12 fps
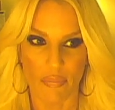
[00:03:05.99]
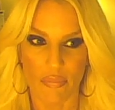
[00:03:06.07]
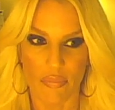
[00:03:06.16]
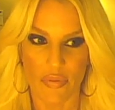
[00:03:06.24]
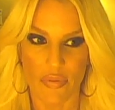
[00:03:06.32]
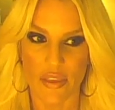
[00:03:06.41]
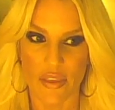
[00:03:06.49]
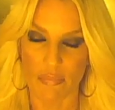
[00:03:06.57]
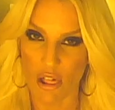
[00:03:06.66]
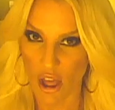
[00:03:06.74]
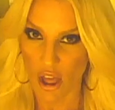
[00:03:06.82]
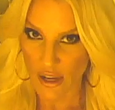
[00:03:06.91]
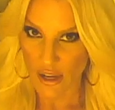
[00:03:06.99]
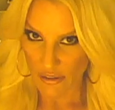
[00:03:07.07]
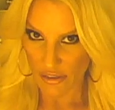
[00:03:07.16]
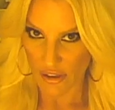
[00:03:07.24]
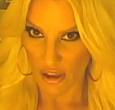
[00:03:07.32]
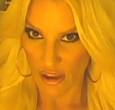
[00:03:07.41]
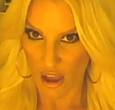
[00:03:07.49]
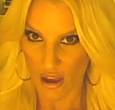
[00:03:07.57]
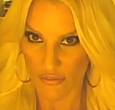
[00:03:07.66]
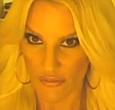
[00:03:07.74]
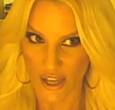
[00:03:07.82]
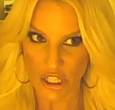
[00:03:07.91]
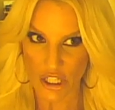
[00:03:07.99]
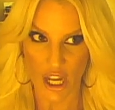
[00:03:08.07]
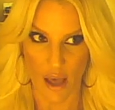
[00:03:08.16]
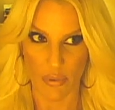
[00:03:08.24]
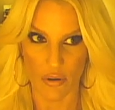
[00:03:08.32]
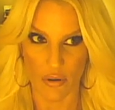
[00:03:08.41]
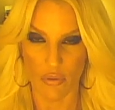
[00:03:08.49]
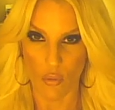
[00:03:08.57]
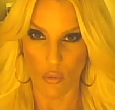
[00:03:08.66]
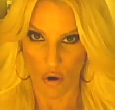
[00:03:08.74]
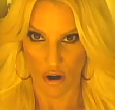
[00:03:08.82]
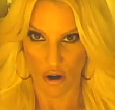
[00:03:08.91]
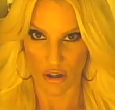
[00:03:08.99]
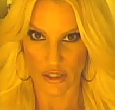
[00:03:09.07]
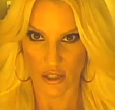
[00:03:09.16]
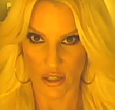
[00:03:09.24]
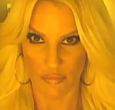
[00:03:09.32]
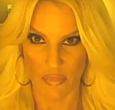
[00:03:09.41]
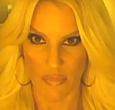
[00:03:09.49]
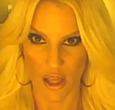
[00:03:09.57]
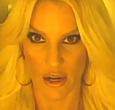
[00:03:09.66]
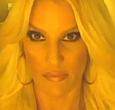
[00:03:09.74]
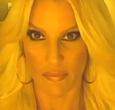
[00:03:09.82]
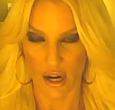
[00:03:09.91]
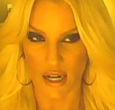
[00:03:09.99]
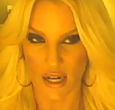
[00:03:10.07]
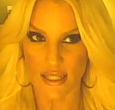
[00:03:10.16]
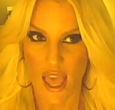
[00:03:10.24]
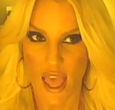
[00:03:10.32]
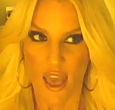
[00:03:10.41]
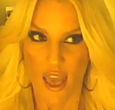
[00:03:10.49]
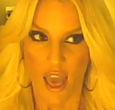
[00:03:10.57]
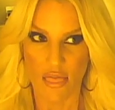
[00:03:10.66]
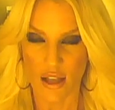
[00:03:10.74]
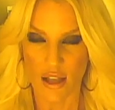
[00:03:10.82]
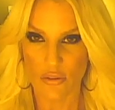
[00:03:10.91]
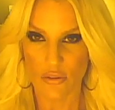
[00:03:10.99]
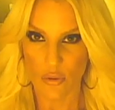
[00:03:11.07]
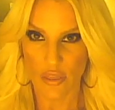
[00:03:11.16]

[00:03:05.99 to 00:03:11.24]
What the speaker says: Milan is the fashion capital of the world, Milan and Paris,